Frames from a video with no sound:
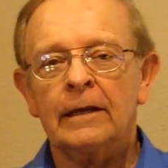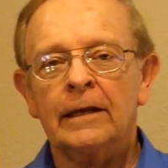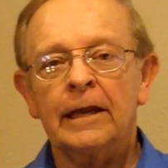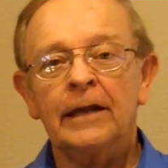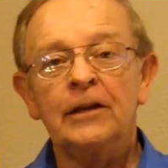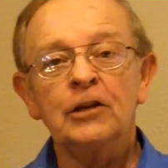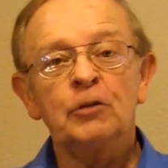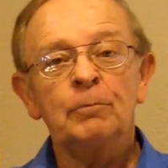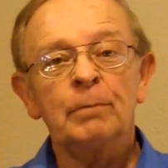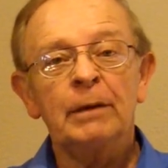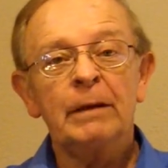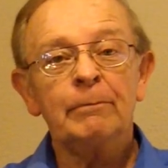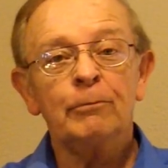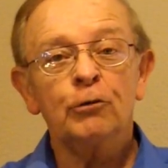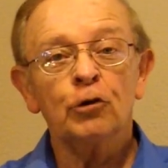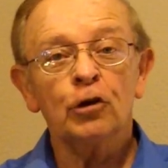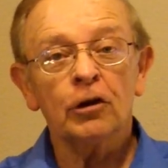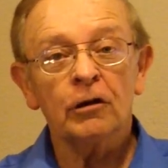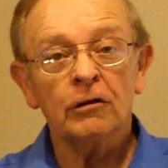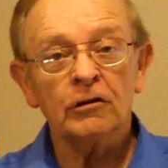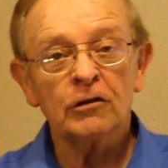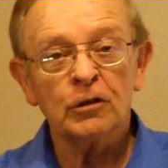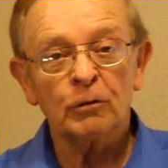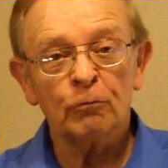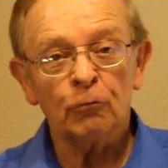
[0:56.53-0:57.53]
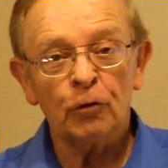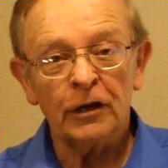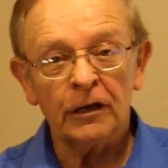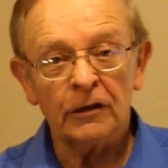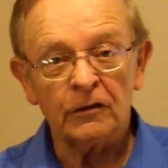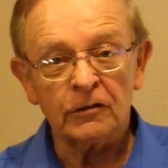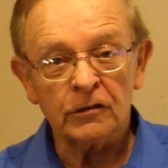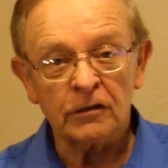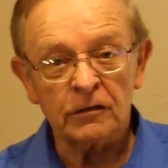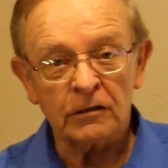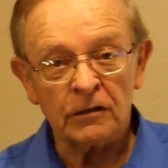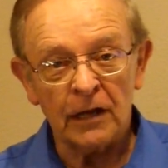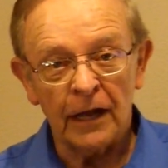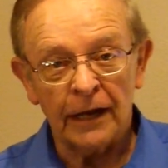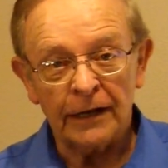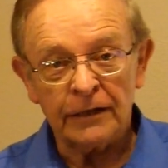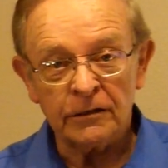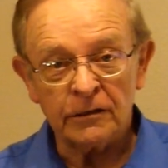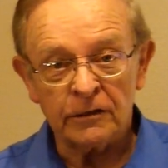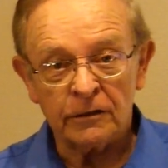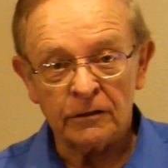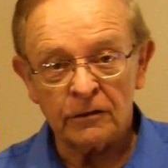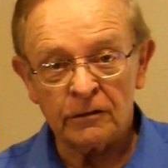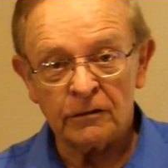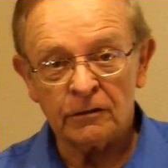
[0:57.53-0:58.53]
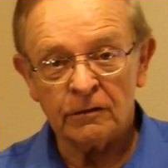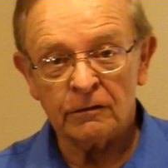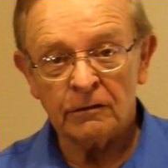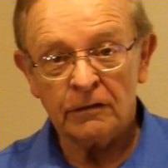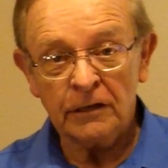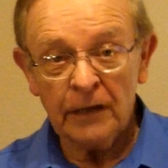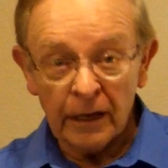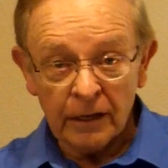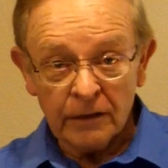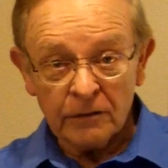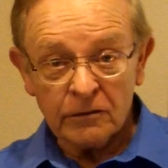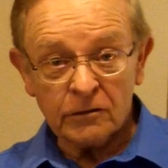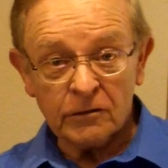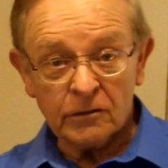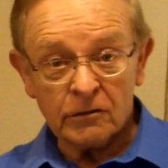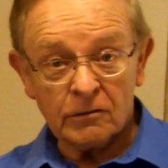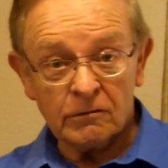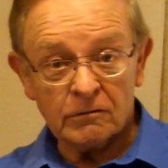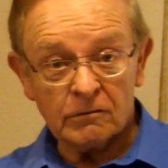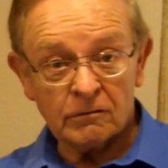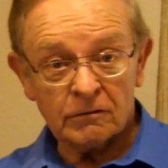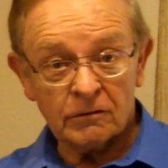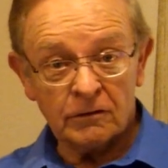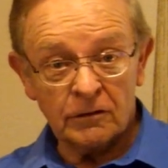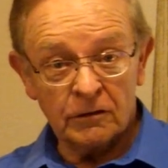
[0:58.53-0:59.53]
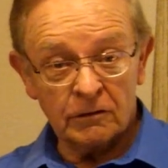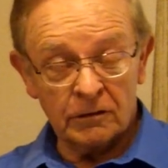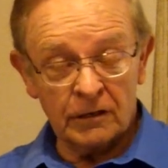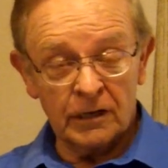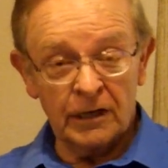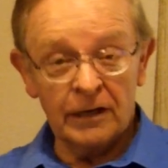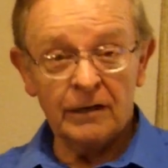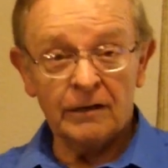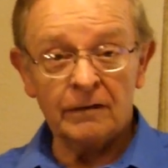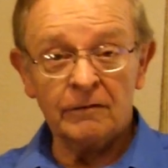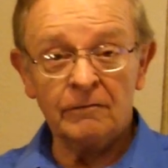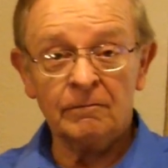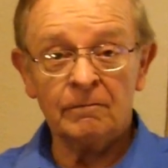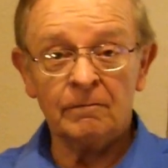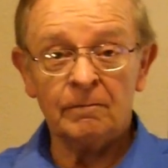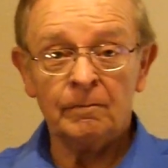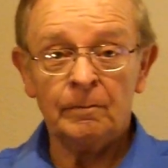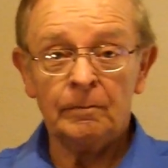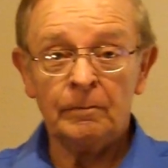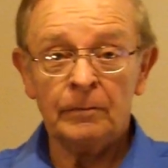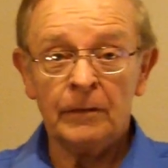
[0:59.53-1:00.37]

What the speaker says: Can you be put on someone else's license? Yes, you can.